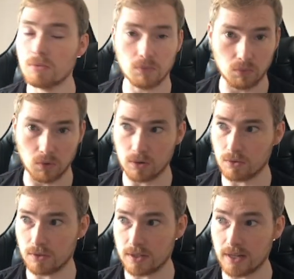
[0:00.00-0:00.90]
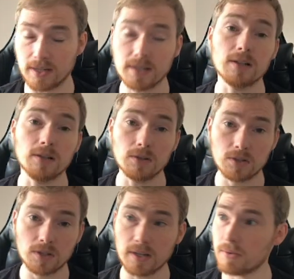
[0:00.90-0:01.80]
what all the data
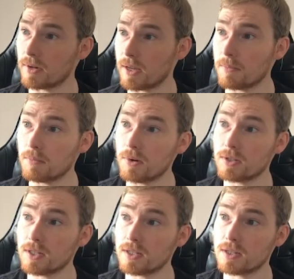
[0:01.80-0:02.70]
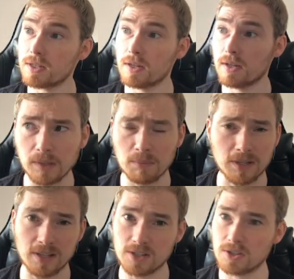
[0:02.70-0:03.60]
looks like when I input it. But
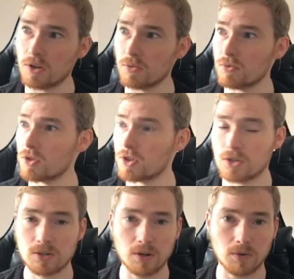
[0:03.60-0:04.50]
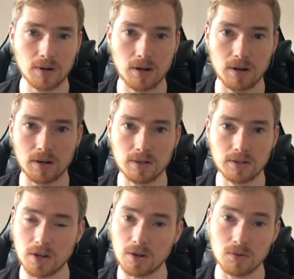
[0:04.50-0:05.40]
yes, don't go and hard
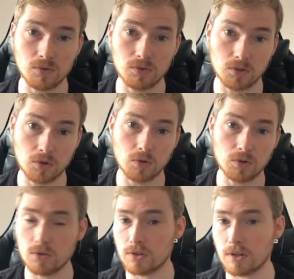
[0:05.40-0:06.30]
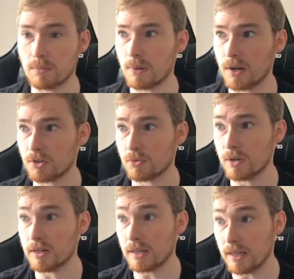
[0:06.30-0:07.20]
code your username and
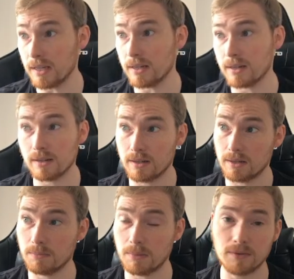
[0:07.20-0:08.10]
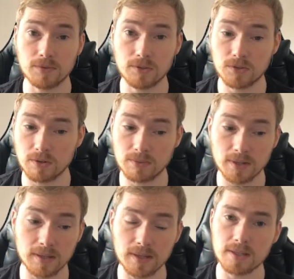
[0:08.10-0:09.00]
password in a Python script
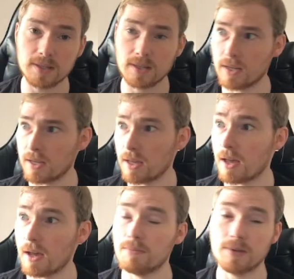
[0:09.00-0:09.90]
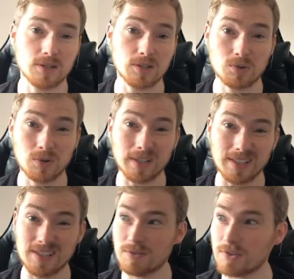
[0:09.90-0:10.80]
like this because it's quite
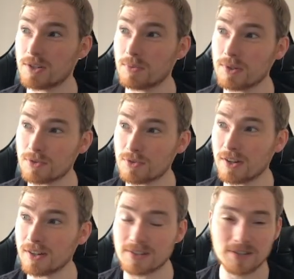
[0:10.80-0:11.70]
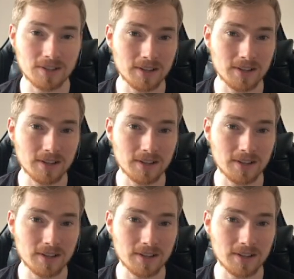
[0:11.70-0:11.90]
easy for someone to find